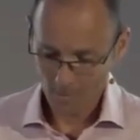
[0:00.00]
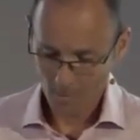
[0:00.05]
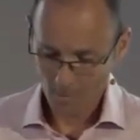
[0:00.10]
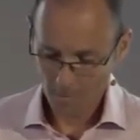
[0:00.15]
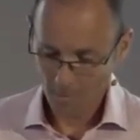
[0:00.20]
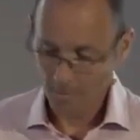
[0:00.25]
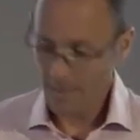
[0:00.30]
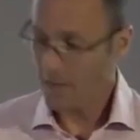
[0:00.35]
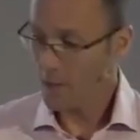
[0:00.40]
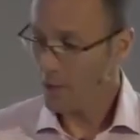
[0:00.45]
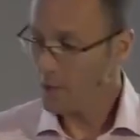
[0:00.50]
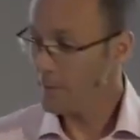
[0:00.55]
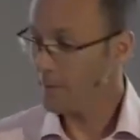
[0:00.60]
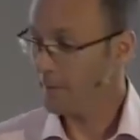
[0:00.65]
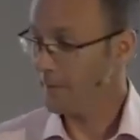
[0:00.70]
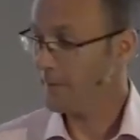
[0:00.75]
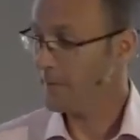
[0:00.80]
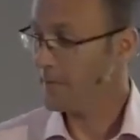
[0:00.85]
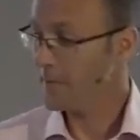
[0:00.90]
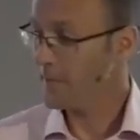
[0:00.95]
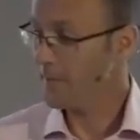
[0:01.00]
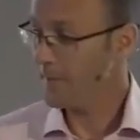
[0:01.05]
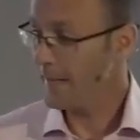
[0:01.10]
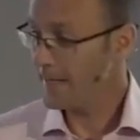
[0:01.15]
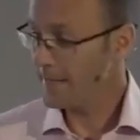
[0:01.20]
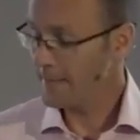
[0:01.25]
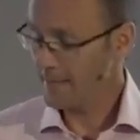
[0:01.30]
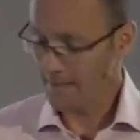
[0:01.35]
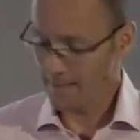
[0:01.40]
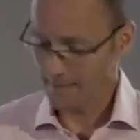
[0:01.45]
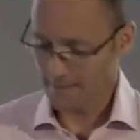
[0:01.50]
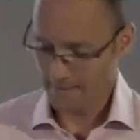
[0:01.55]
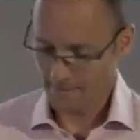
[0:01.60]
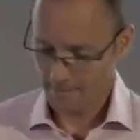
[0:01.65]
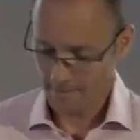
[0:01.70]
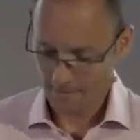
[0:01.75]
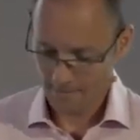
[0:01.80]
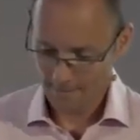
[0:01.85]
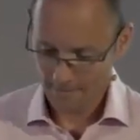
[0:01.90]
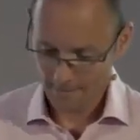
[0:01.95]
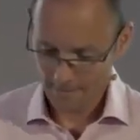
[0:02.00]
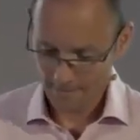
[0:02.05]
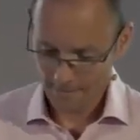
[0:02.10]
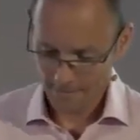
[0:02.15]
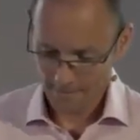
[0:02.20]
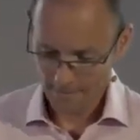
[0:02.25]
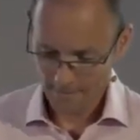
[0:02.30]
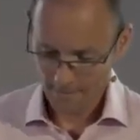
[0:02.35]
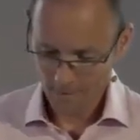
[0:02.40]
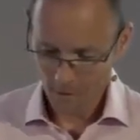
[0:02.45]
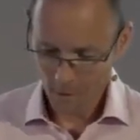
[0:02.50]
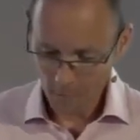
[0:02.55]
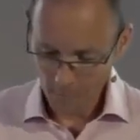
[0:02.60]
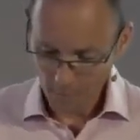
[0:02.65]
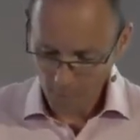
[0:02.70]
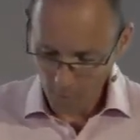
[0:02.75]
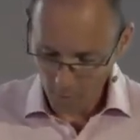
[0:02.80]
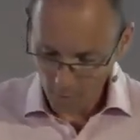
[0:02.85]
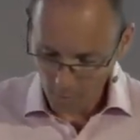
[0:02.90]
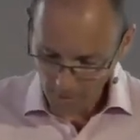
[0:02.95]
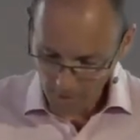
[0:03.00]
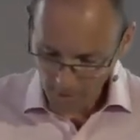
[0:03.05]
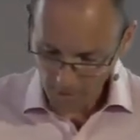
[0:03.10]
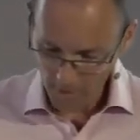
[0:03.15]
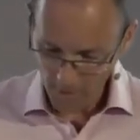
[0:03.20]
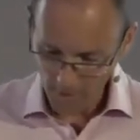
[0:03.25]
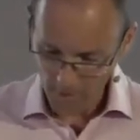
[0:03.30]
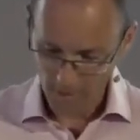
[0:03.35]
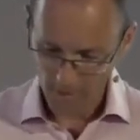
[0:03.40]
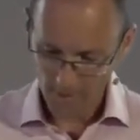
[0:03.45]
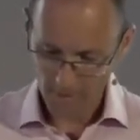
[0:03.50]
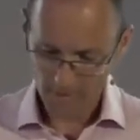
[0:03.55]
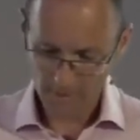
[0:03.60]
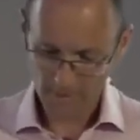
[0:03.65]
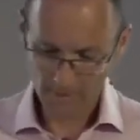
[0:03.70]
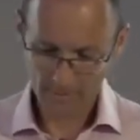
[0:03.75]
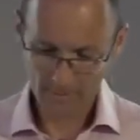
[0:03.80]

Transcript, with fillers: be open to the blessing of growing your heart